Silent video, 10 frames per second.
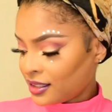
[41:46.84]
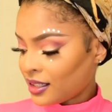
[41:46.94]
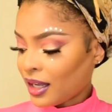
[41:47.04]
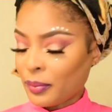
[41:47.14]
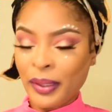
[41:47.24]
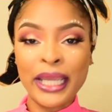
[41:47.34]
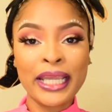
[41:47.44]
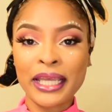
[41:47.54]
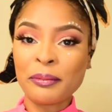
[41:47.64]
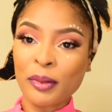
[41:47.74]
a
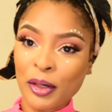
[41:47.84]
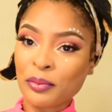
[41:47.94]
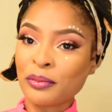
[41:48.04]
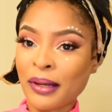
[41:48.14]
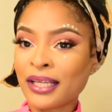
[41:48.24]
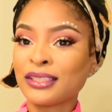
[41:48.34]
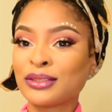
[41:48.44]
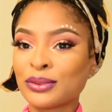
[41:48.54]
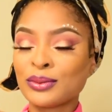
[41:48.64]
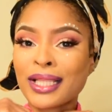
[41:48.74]
pink and purple
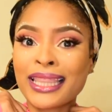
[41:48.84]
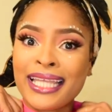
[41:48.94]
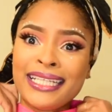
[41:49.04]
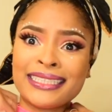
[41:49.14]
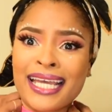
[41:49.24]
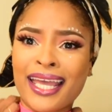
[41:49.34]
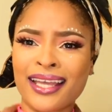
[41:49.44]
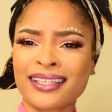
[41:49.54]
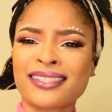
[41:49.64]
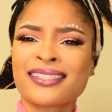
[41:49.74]
bodysuit
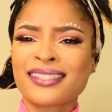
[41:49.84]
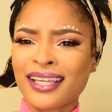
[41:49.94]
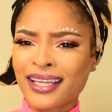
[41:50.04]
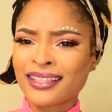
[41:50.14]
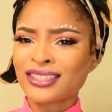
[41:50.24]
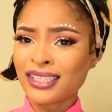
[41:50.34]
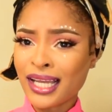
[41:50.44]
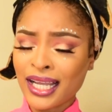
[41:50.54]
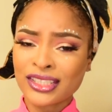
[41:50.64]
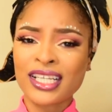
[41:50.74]
latex. Like she
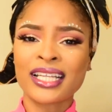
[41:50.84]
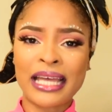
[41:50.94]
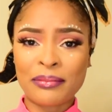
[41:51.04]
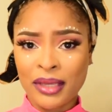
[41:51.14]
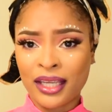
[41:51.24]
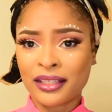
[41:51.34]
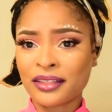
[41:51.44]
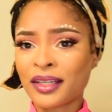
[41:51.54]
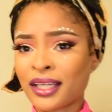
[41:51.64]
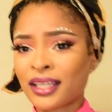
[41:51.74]
got that made,
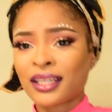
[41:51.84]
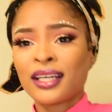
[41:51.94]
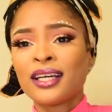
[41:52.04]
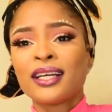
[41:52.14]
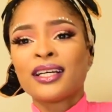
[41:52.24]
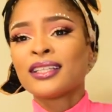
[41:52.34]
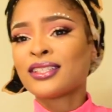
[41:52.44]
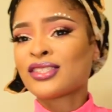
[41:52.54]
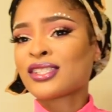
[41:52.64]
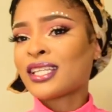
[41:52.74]
okay?
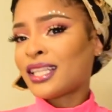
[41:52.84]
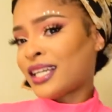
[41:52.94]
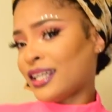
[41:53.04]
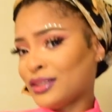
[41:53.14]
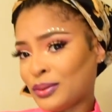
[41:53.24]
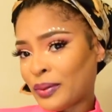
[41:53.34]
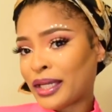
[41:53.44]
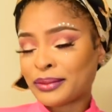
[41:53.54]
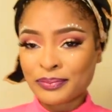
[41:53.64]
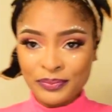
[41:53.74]
Let's just get that out the
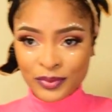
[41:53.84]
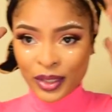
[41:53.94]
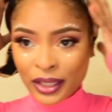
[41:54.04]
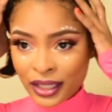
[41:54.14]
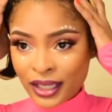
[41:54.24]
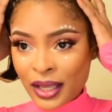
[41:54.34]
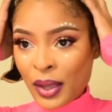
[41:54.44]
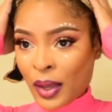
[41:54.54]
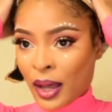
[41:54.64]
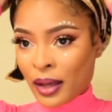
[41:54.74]
way, okay?
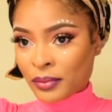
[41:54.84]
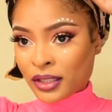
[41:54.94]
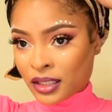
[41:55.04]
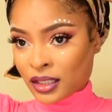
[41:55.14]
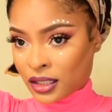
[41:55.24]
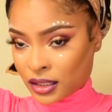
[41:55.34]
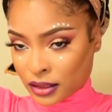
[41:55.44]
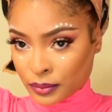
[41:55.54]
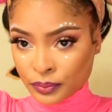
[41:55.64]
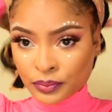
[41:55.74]
I'm
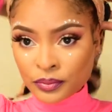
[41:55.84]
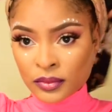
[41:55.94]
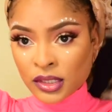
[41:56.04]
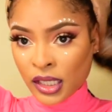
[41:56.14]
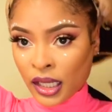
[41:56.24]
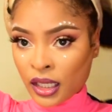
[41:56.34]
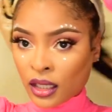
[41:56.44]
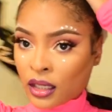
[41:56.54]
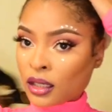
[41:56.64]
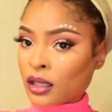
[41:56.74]
gonna take